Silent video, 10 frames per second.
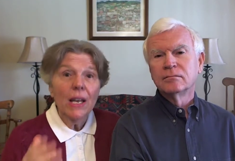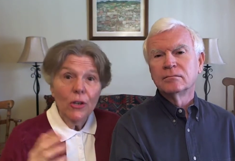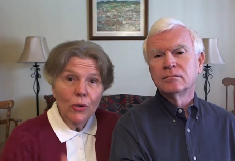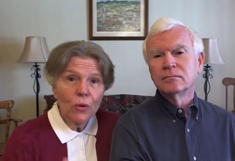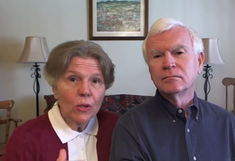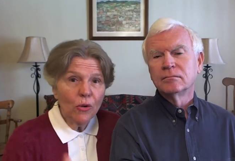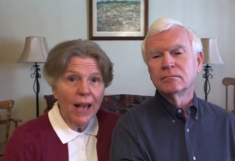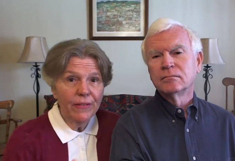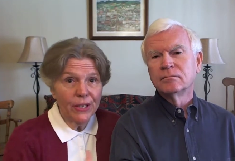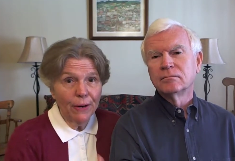Speaker 1: Google
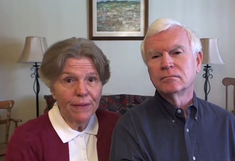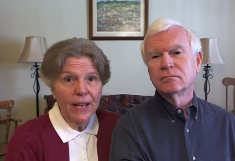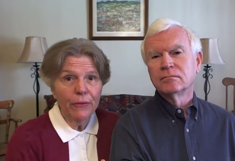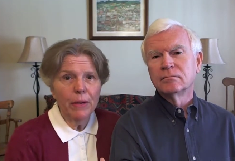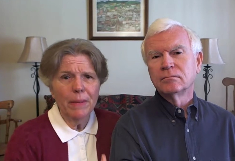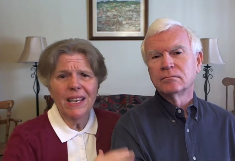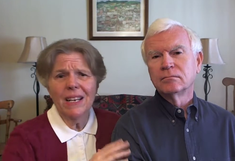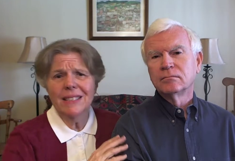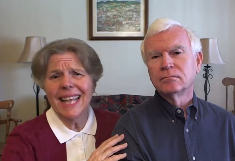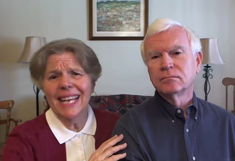Drive is our favorite
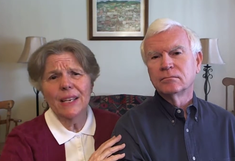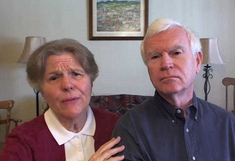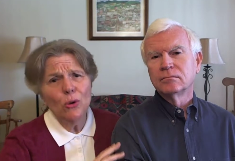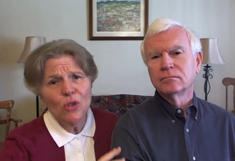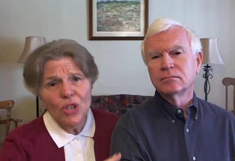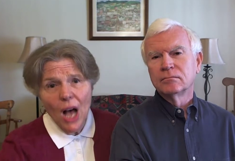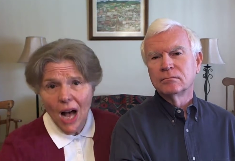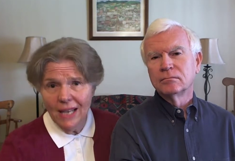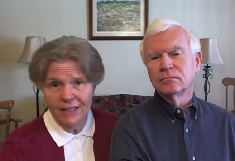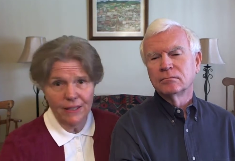because they give you
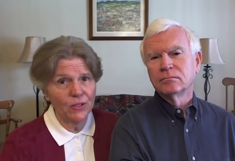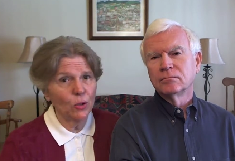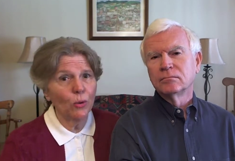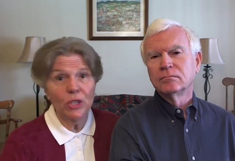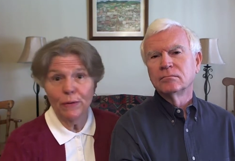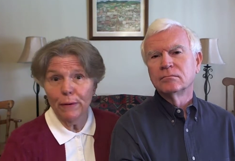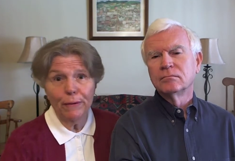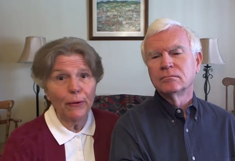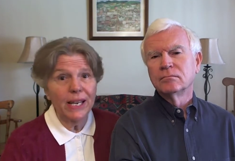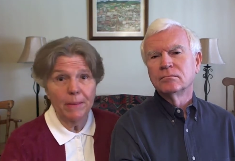tons of storage for
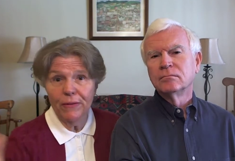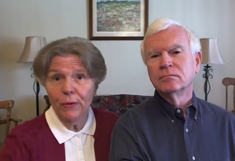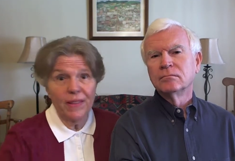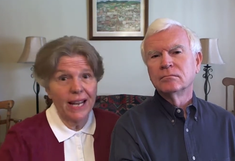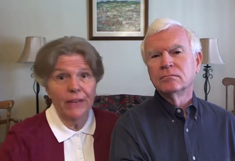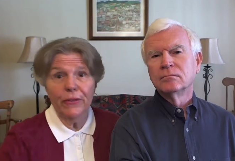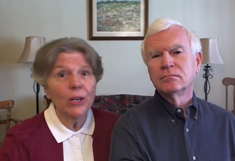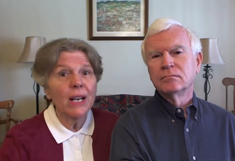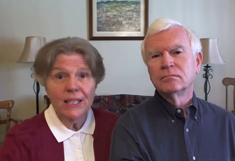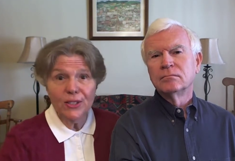free before they ever
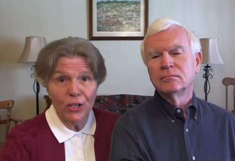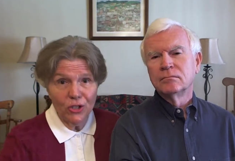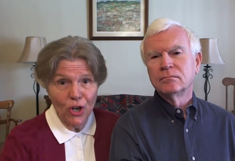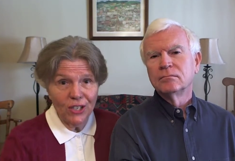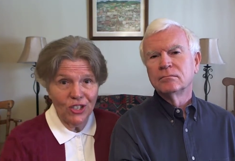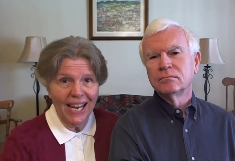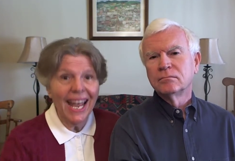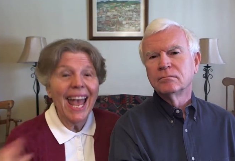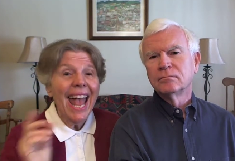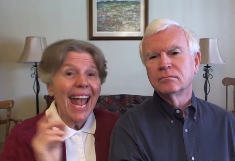start charging.
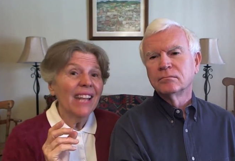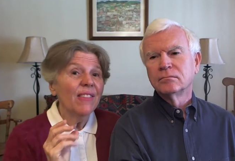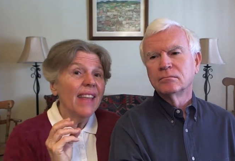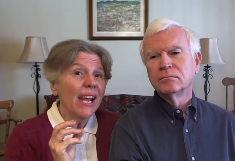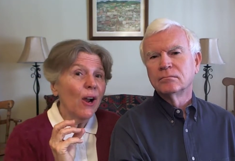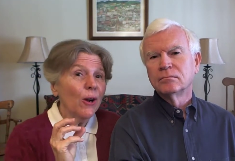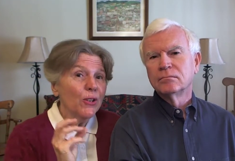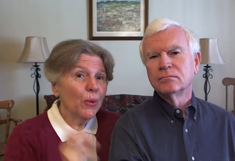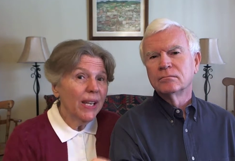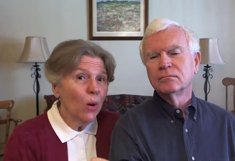And they are
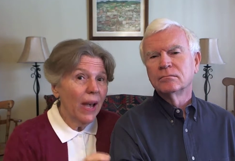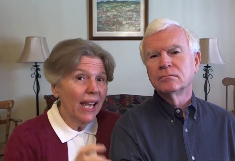doing away